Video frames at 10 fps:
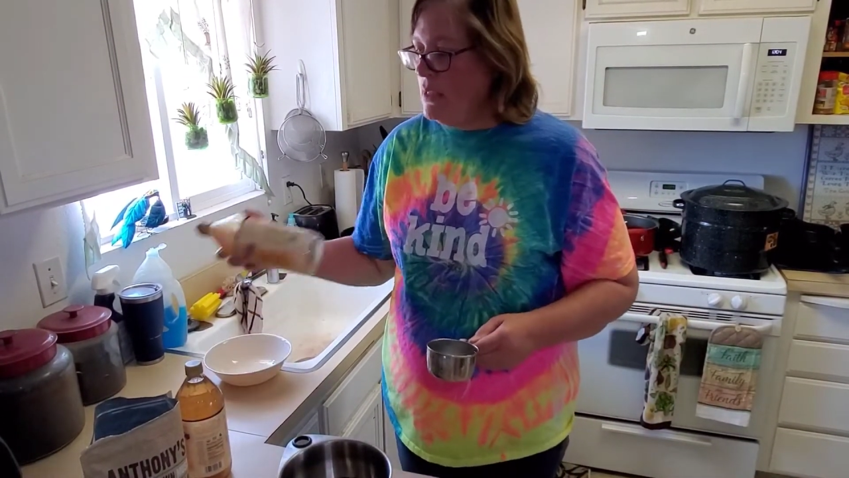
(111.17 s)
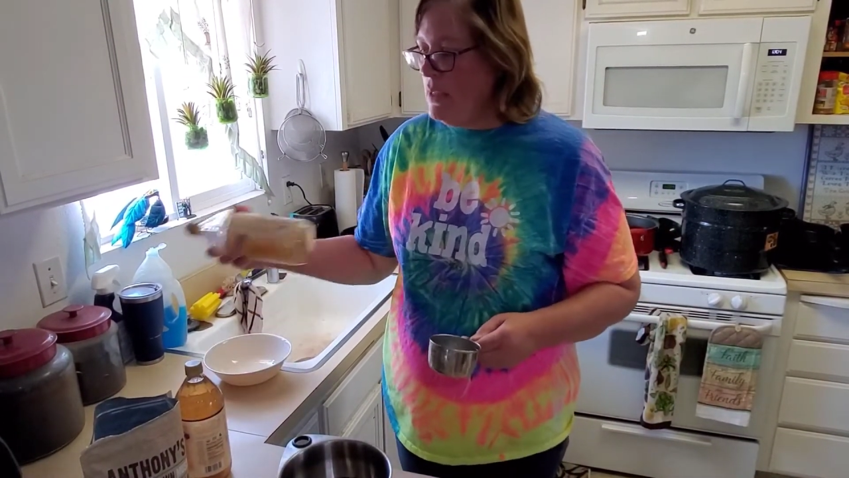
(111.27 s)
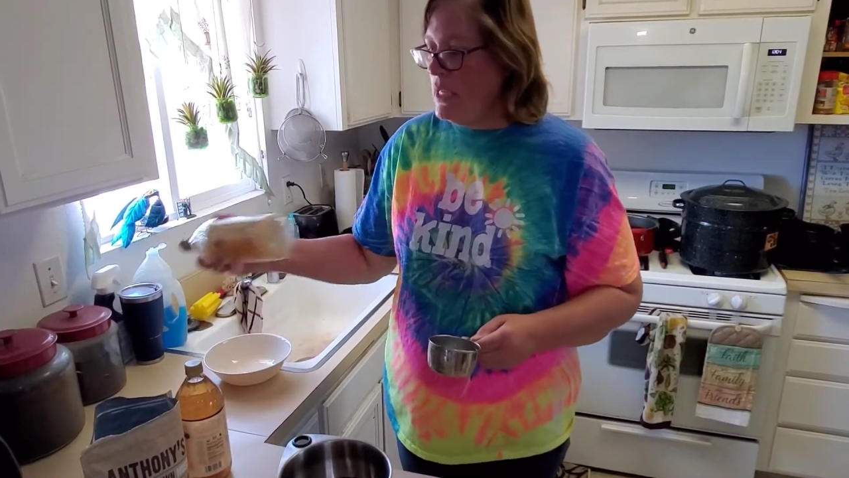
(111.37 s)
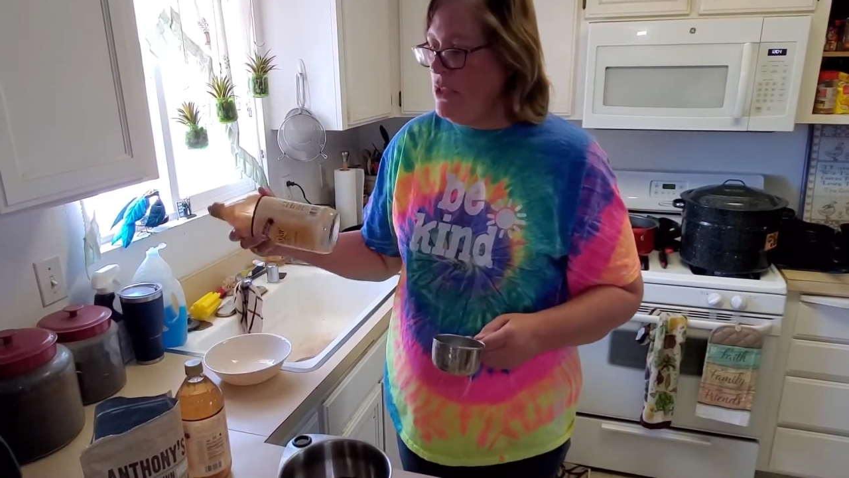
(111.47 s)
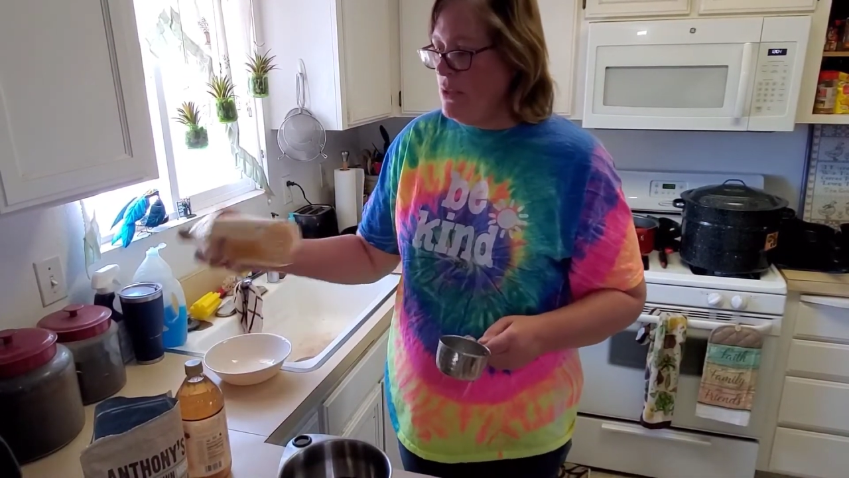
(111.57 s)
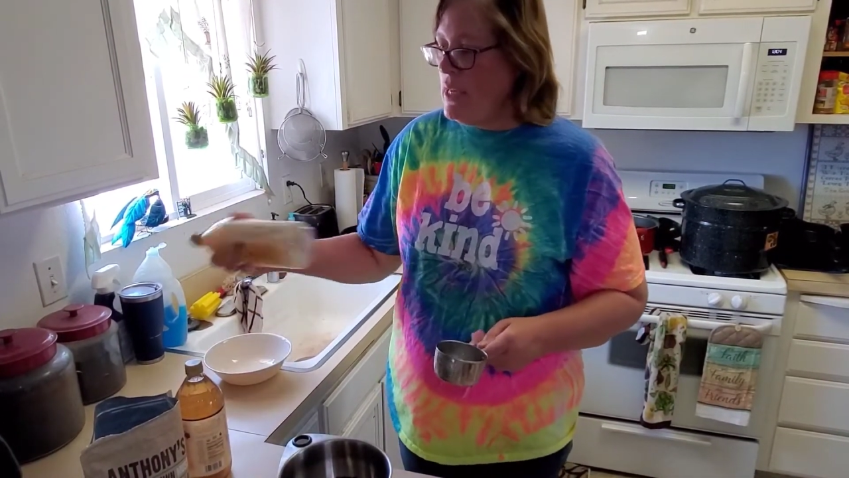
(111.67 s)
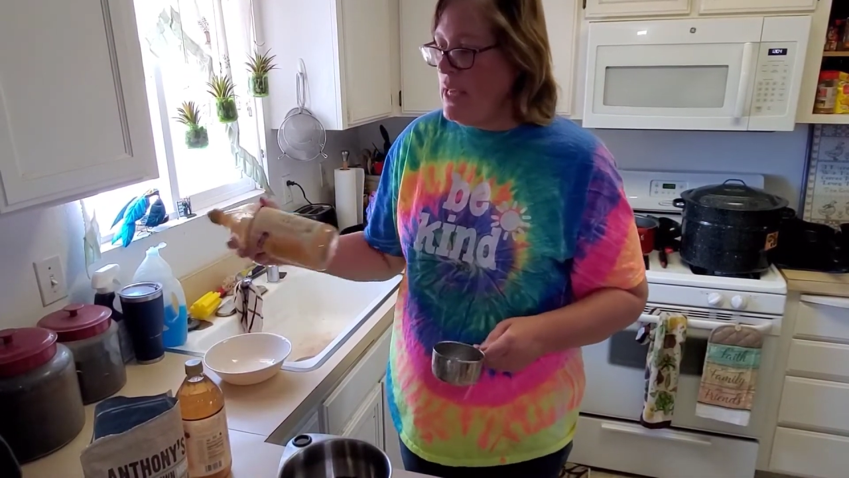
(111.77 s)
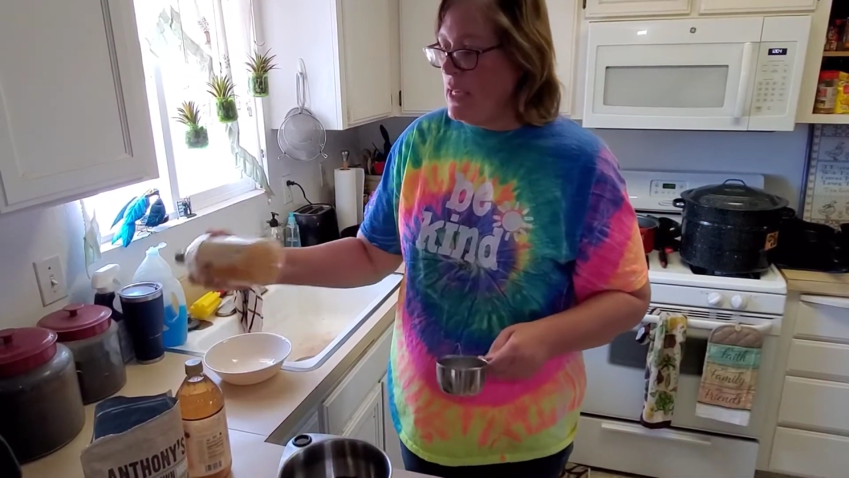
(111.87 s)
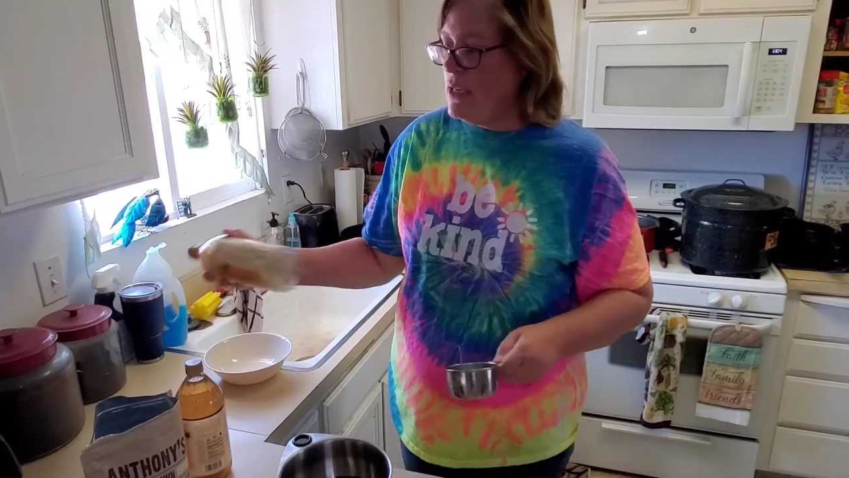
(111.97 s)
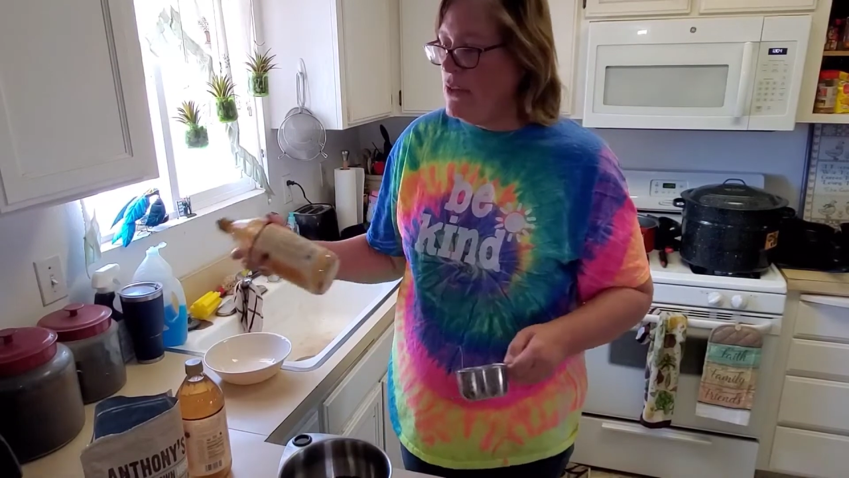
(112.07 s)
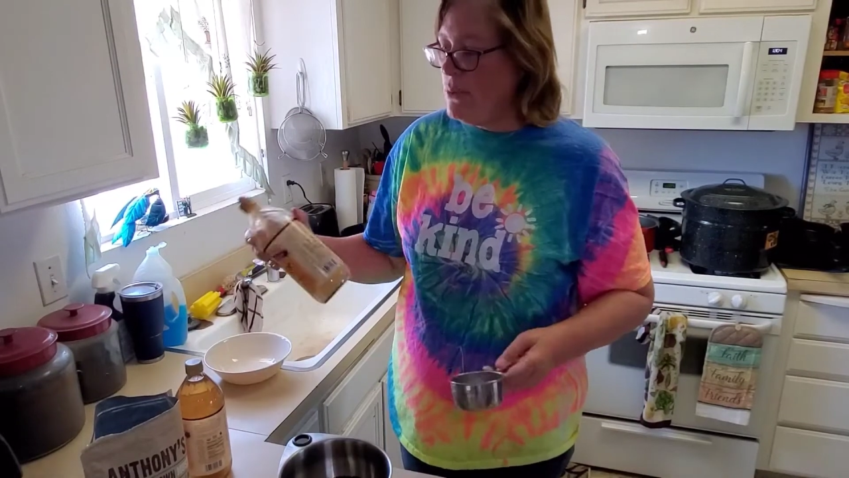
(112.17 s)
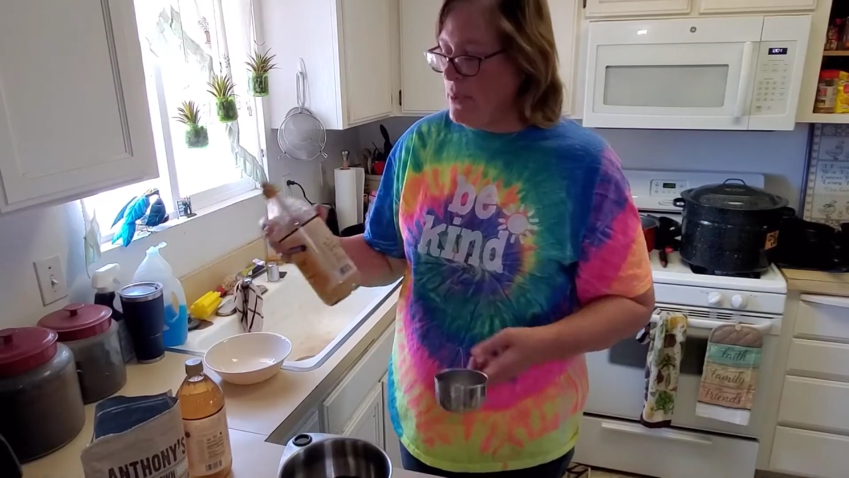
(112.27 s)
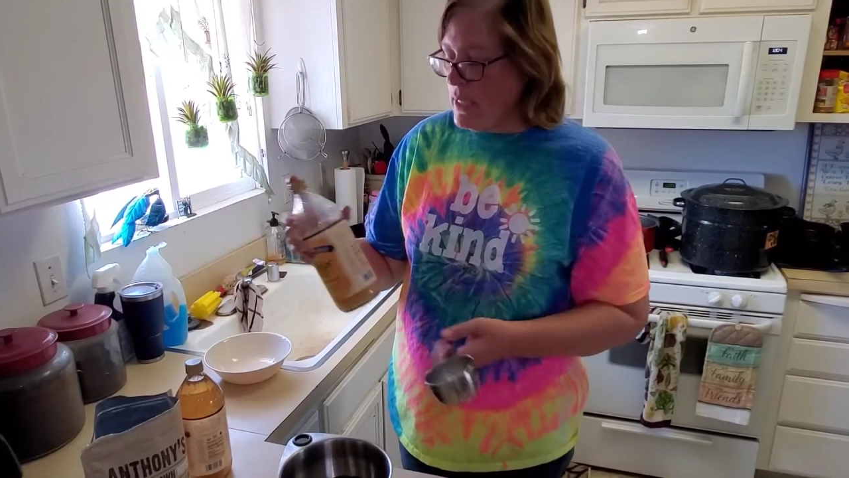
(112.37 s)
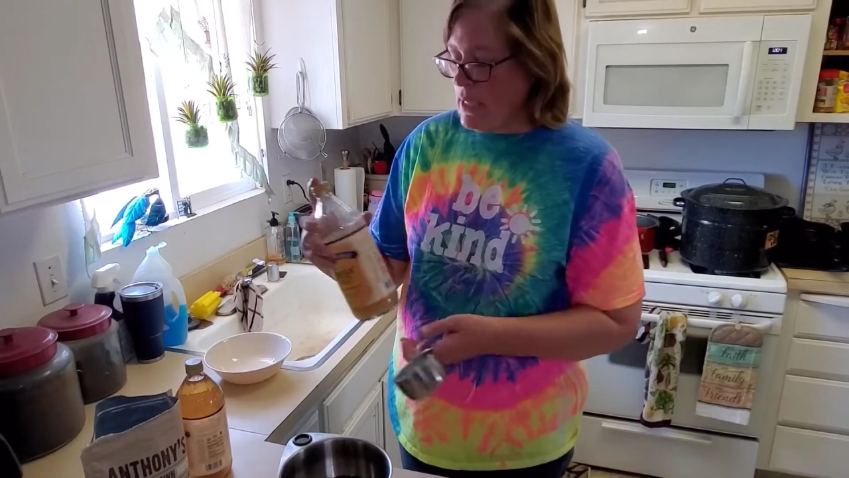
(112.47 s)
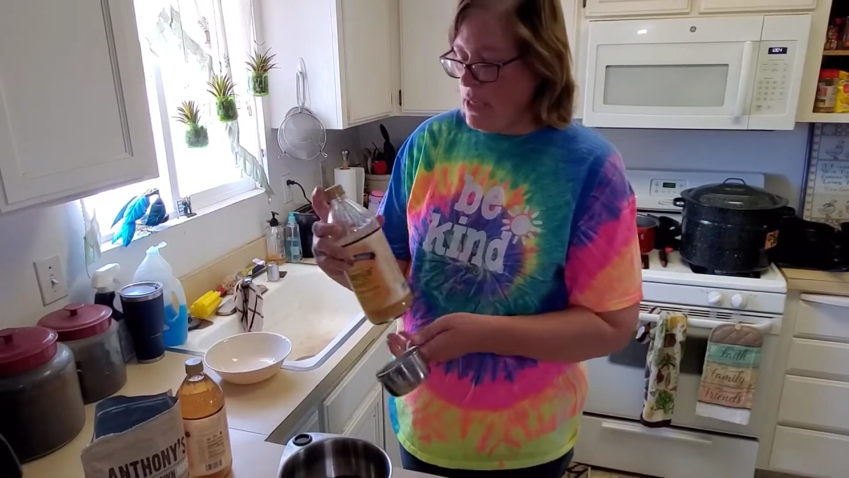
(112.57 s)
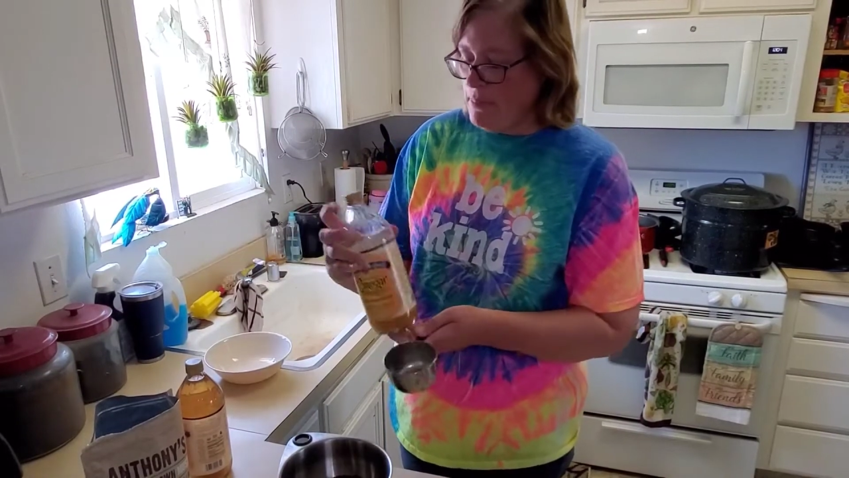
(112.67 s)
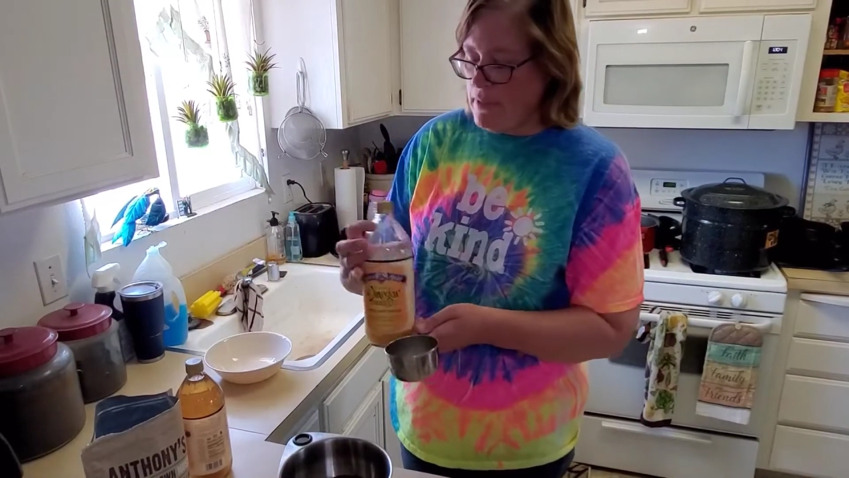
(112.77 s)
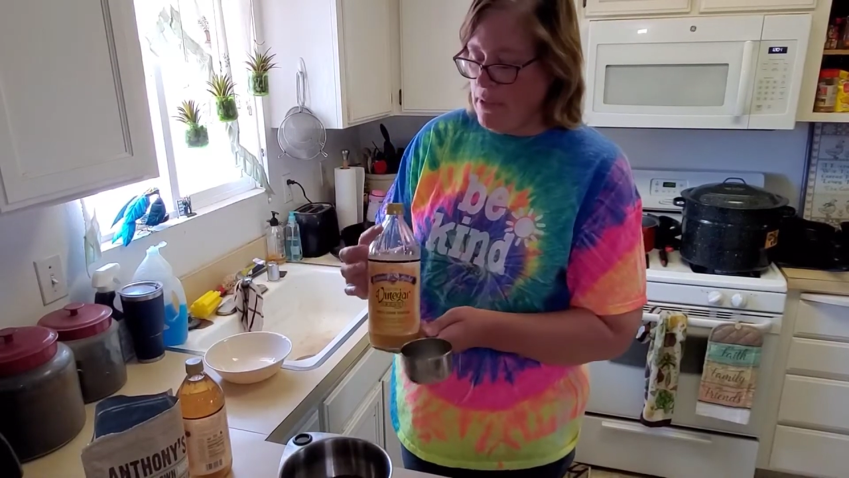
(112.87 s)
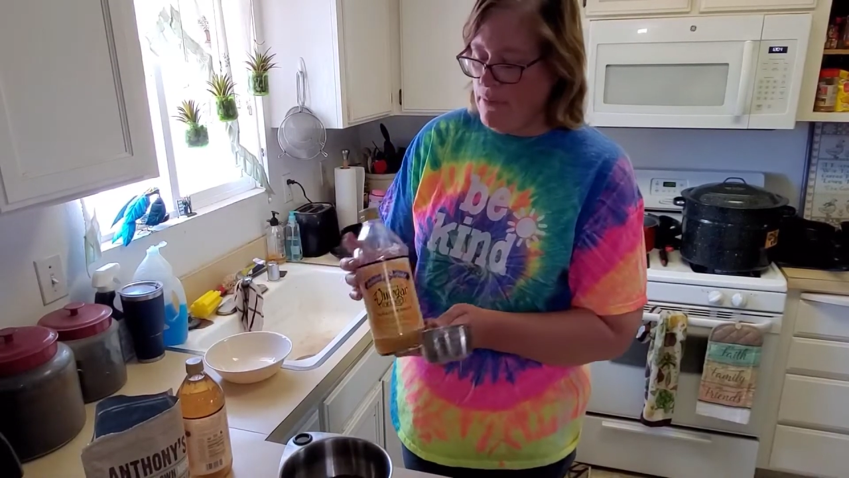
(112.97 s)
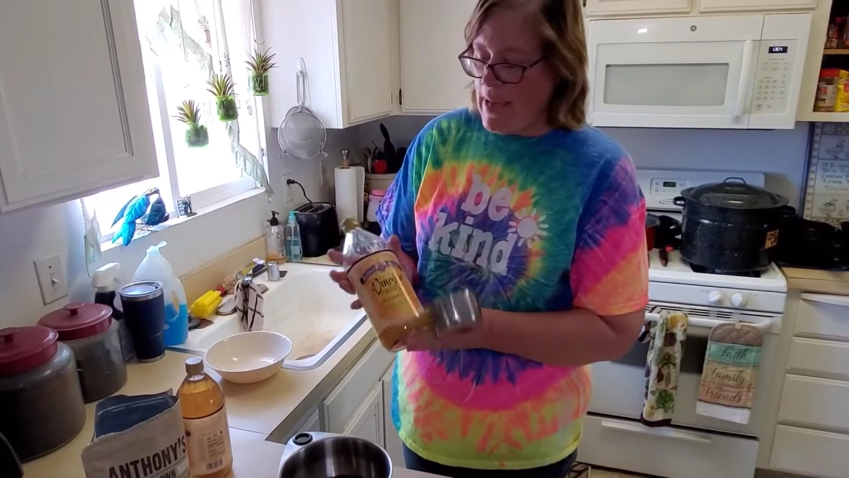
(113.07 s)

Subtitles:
Then you take 3 cups of